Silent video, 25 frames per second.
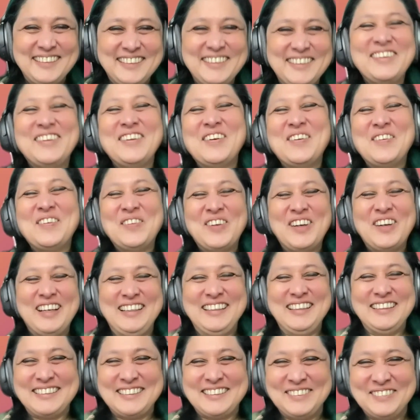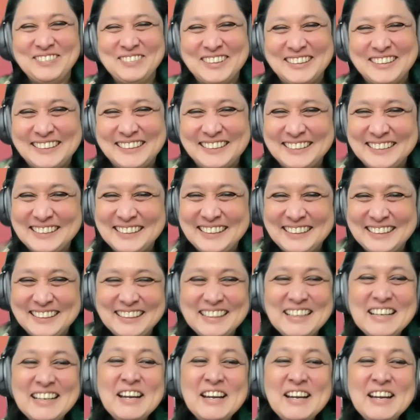No worries, Commissioner Lee.
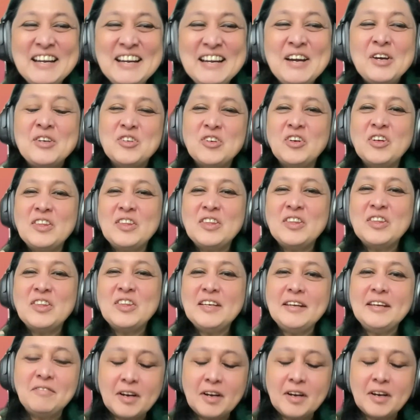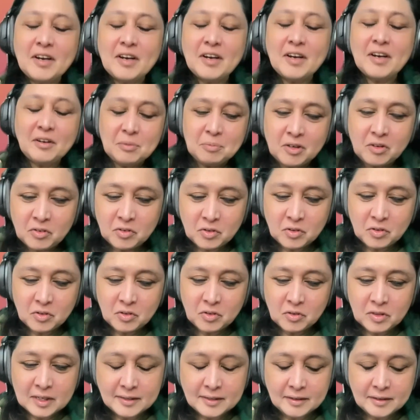Jonathan, if I could bring you
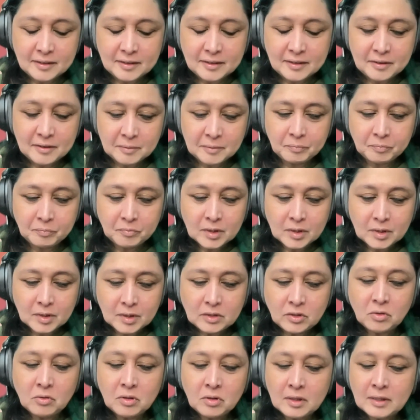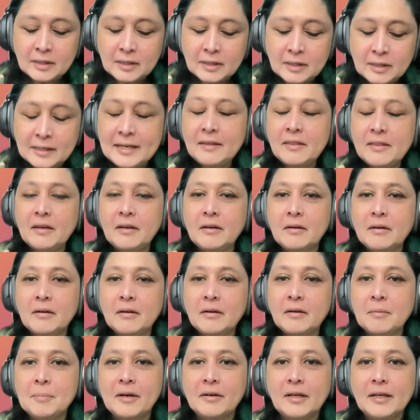into this. So the key
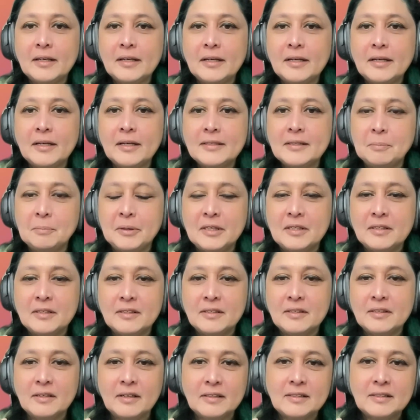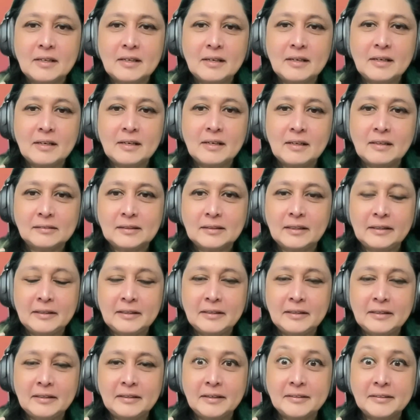thing about SLBs and
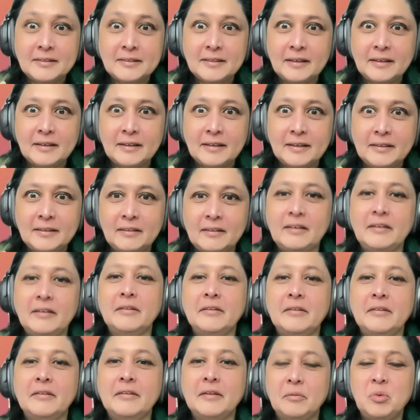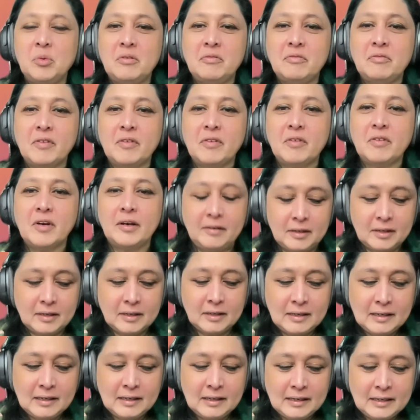SLLs, I think the exciting thing that we
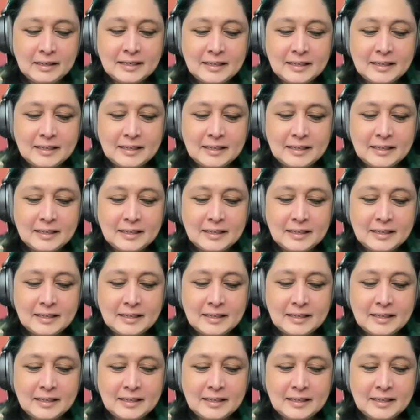find